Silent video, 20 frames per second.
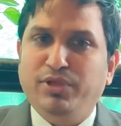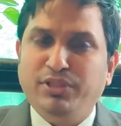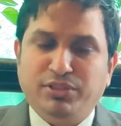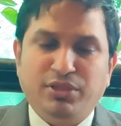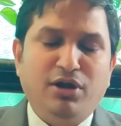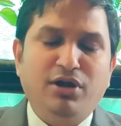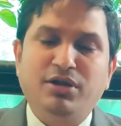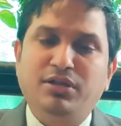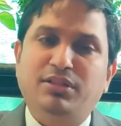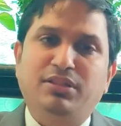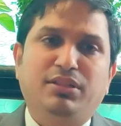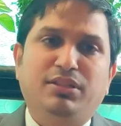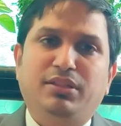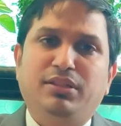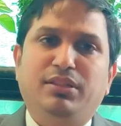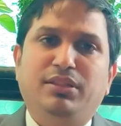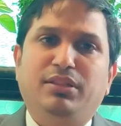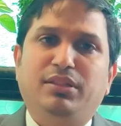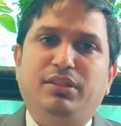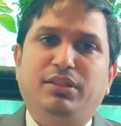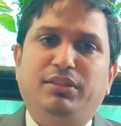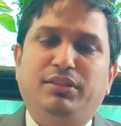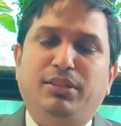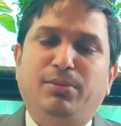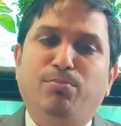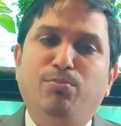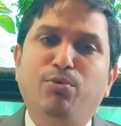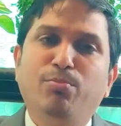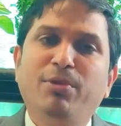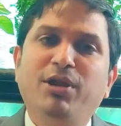thought the
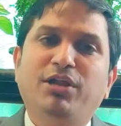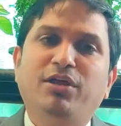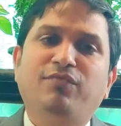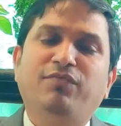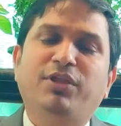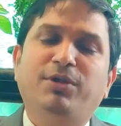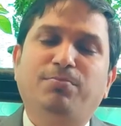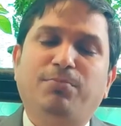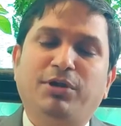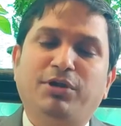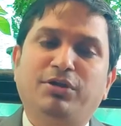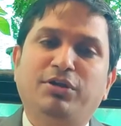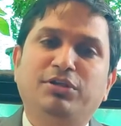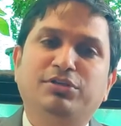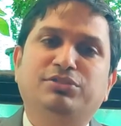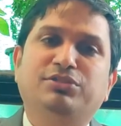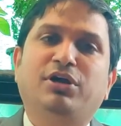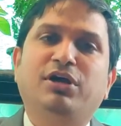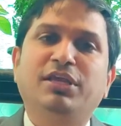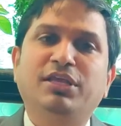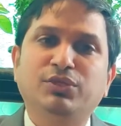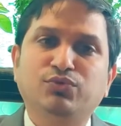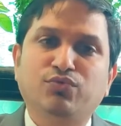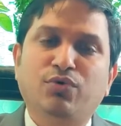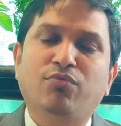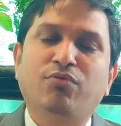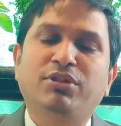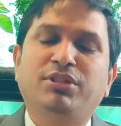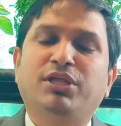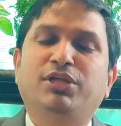moment of that particular stock is
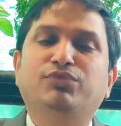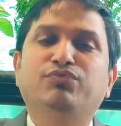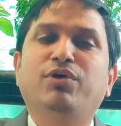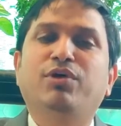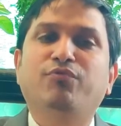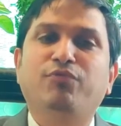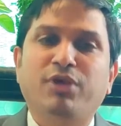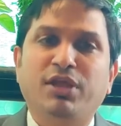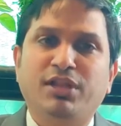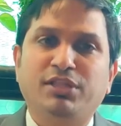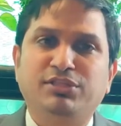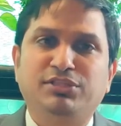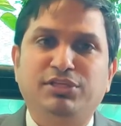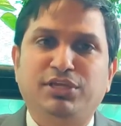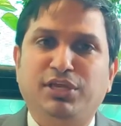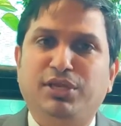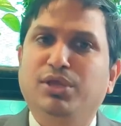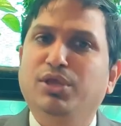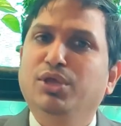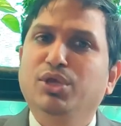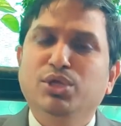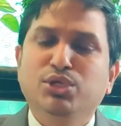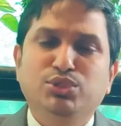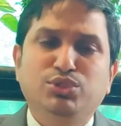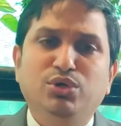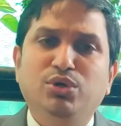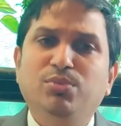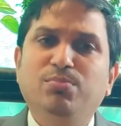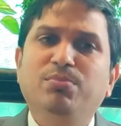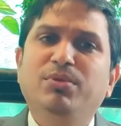over, that's why we are exiting.
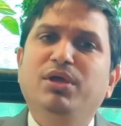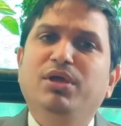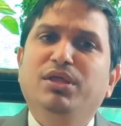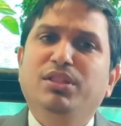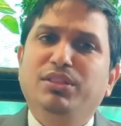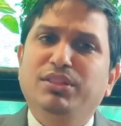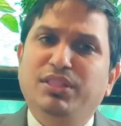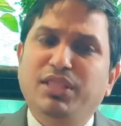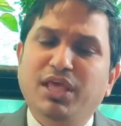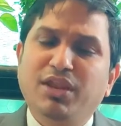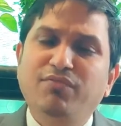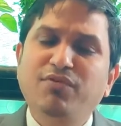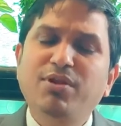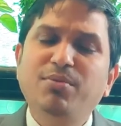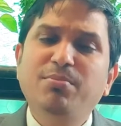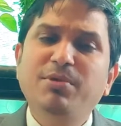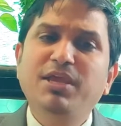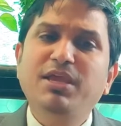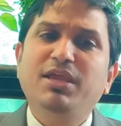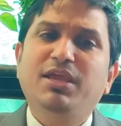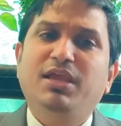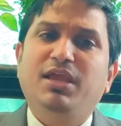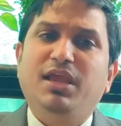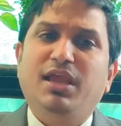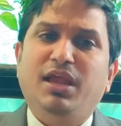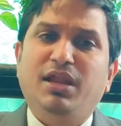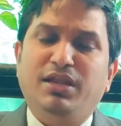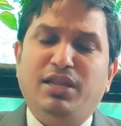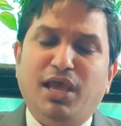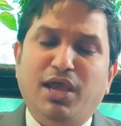So there will be
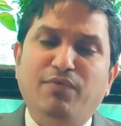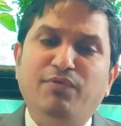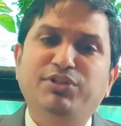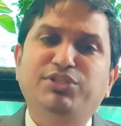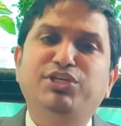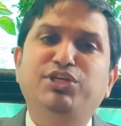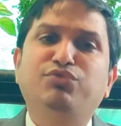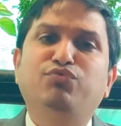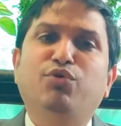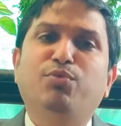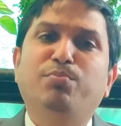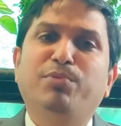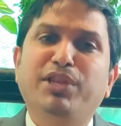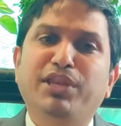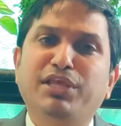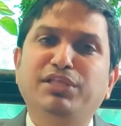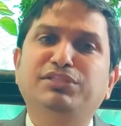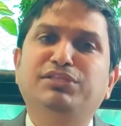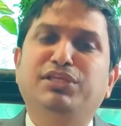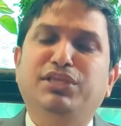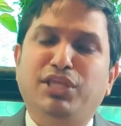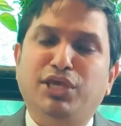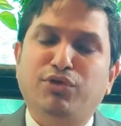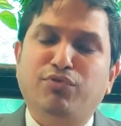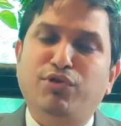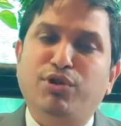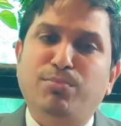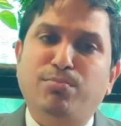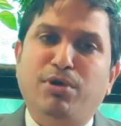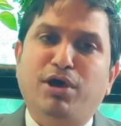a divergent opinions in
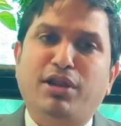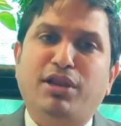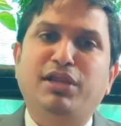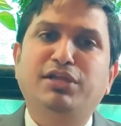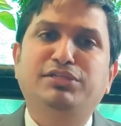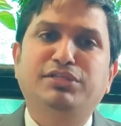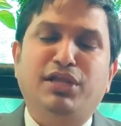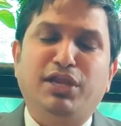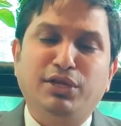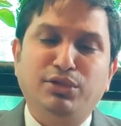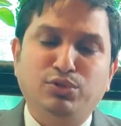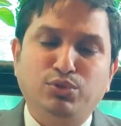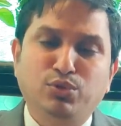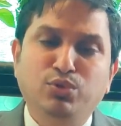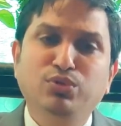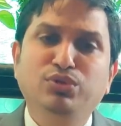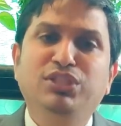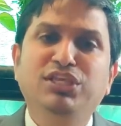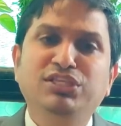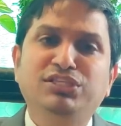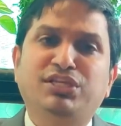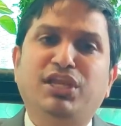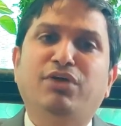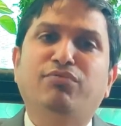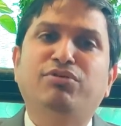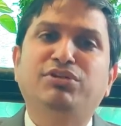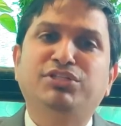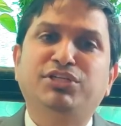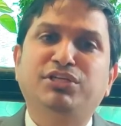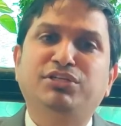equity markets, and through these
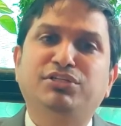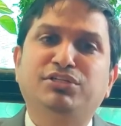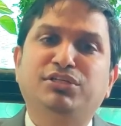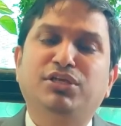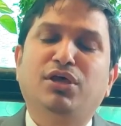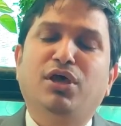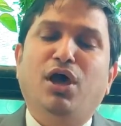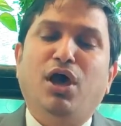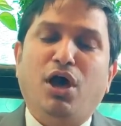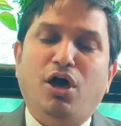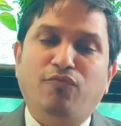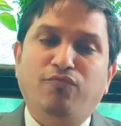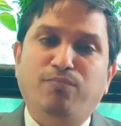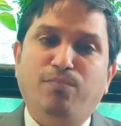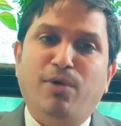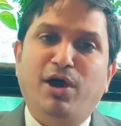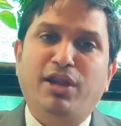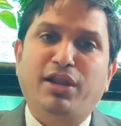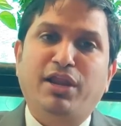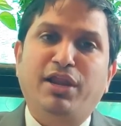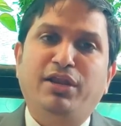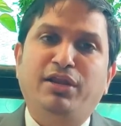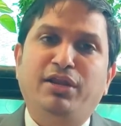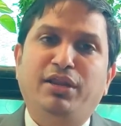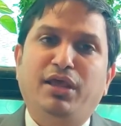divergence of market